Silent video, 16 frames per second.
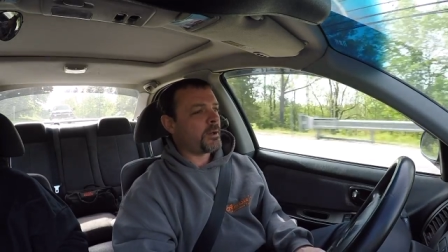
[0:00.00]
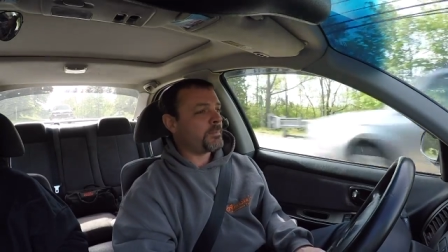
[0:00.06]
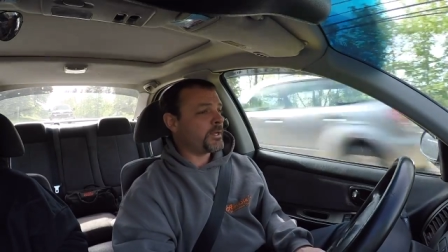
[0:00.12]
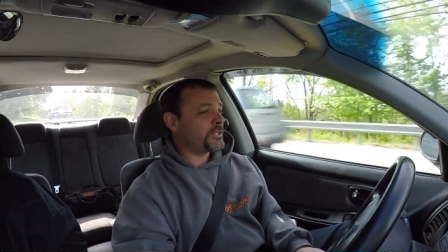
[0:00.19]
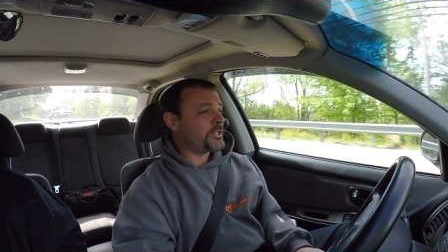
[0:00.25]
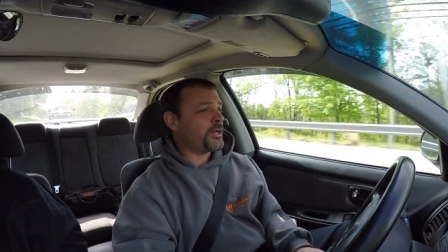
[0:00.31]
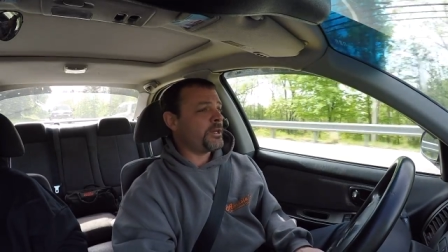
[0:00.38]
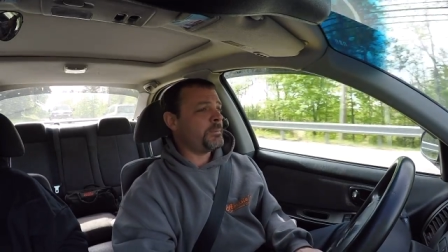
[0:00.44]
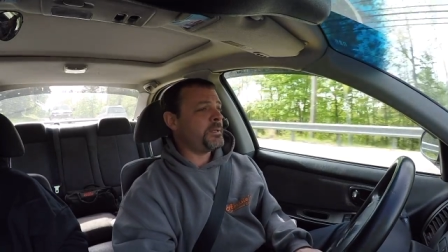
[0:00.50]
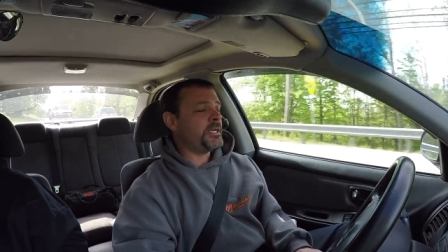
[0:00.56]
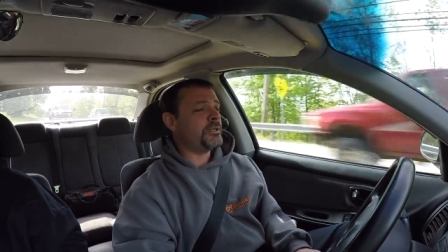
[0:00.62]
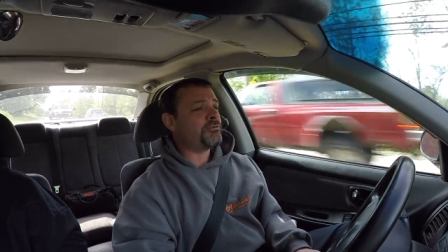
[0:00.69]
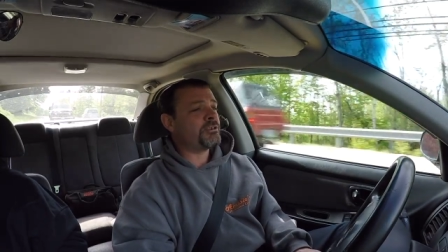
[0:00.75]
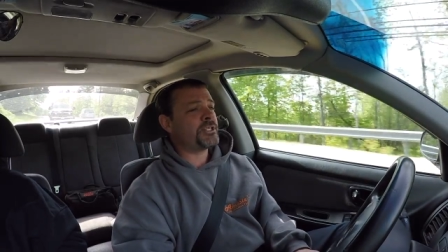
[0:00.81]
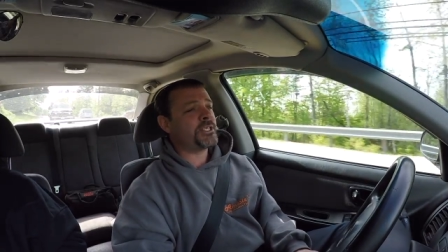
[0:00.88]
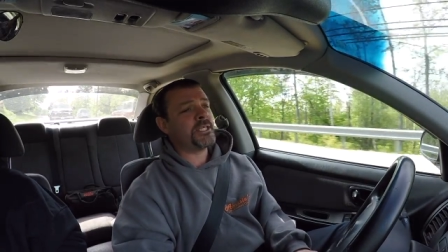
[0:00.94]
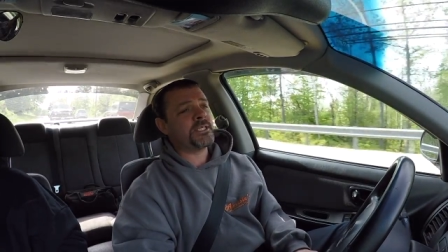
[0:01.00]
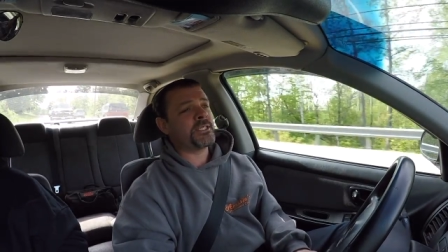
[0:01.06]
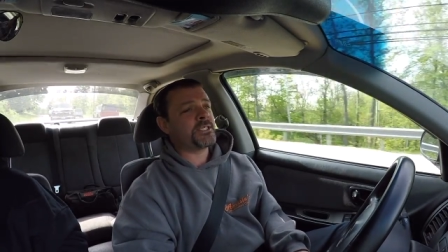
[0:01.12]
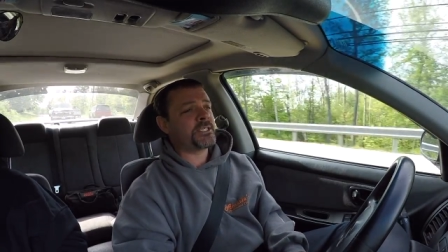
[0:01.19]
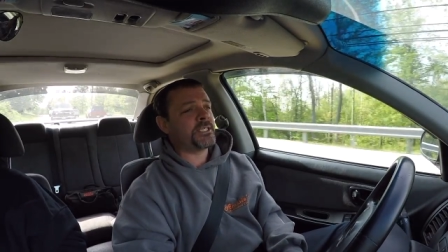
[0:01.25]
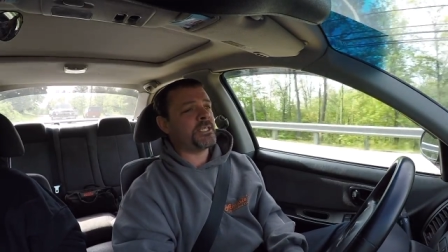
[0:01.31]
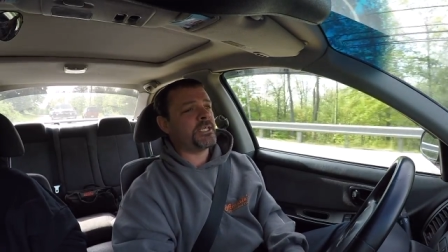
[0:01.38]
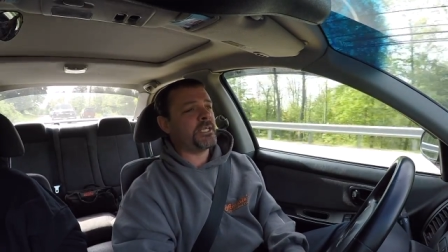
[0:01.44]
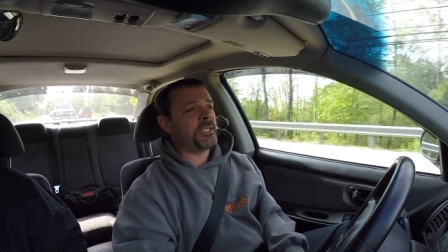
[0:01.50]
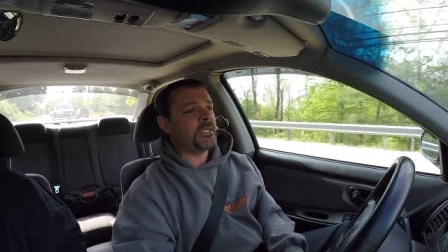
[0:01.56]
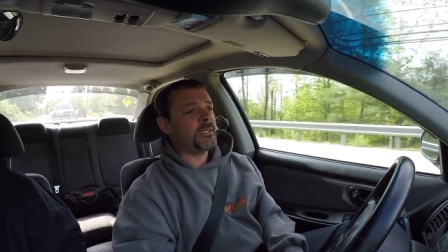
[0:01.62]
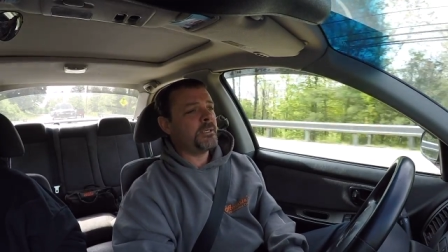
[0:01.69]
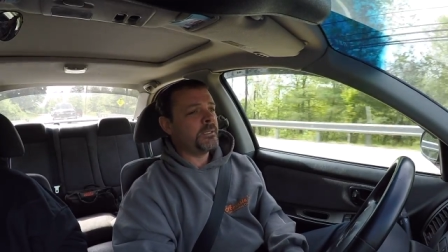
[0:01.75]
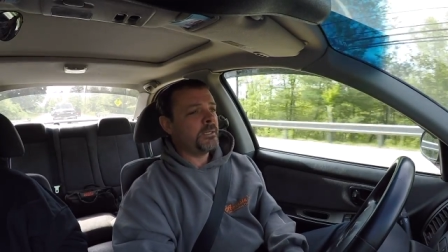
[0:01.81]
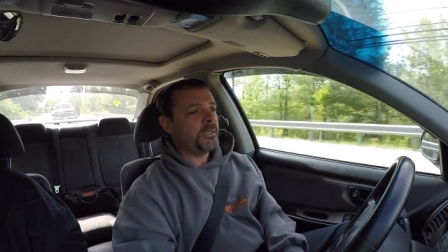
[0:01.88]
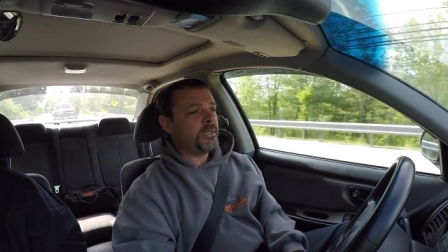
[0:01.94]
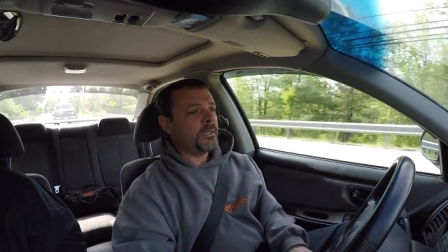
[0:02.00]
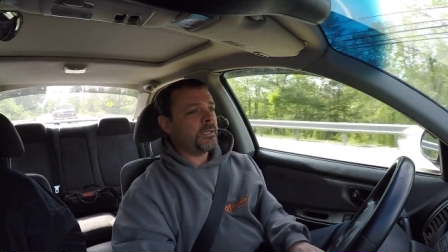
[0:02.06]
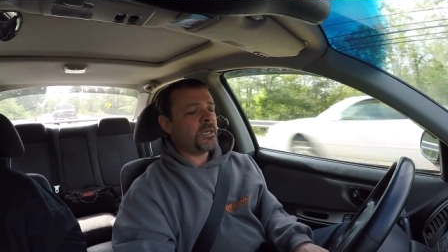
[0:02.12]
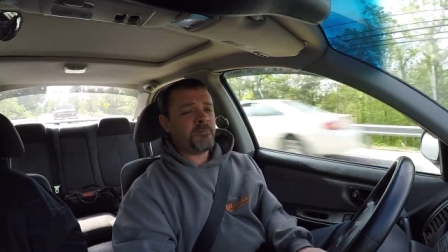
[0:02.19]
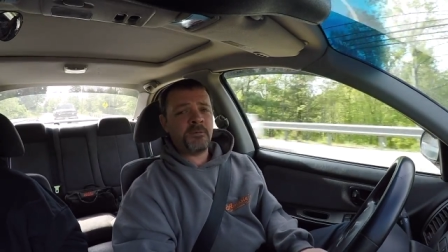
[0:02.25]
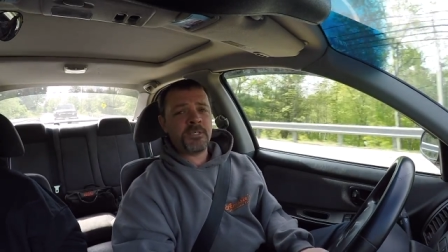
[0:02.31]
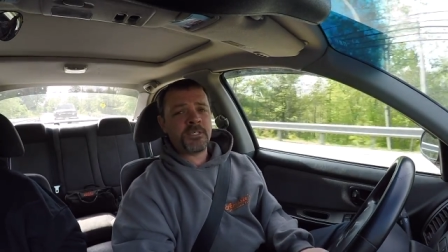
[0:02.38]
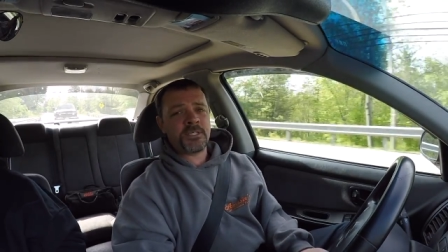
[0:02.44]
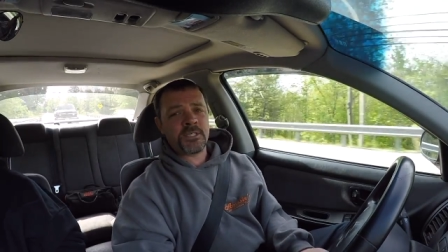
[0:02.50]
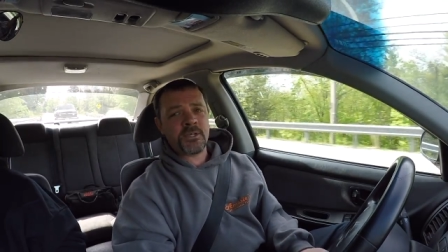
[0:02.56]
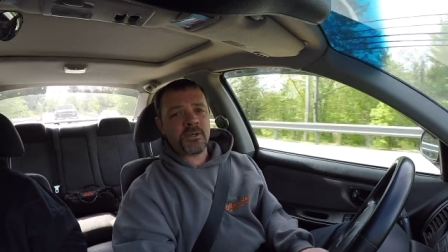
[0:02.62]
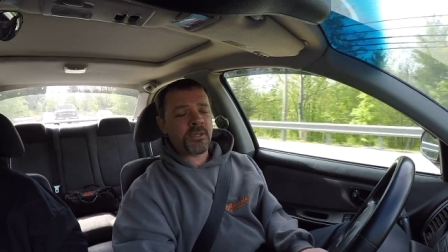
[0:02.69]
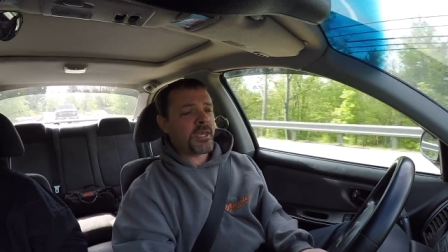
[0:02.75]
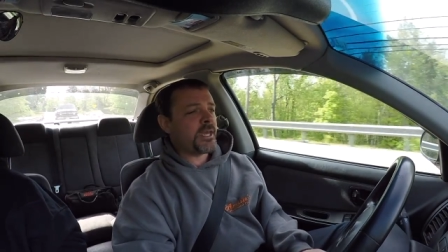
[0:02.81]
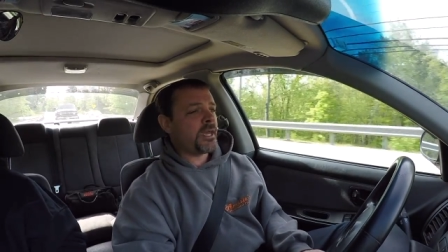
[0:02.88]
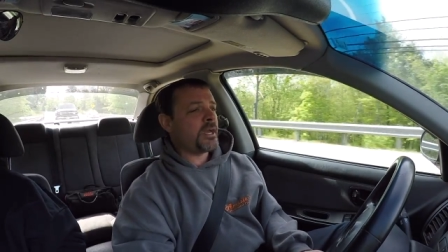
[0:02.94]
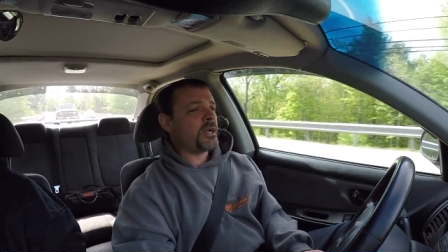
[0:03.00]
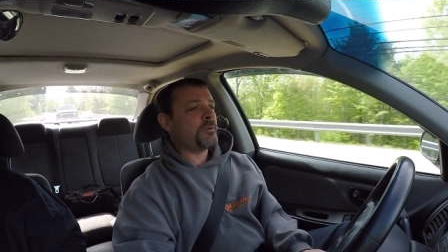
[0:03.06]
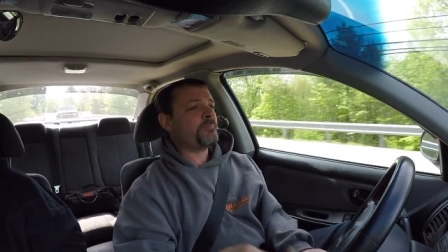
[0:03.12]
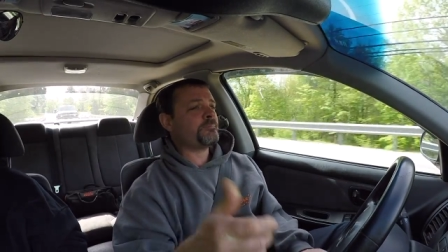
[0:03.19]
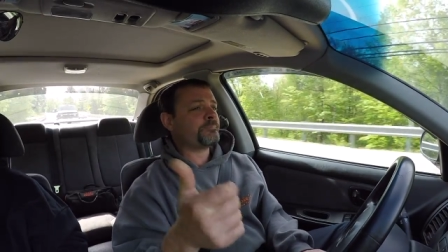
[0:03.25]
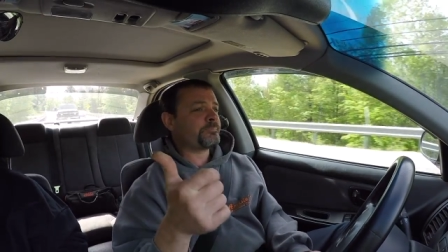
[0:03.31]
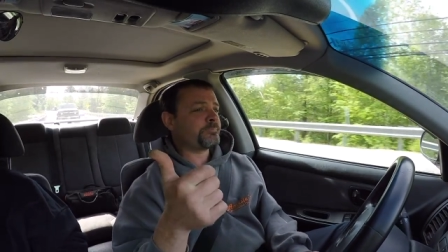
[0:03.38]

But it's going to be interesting to see if it's still there.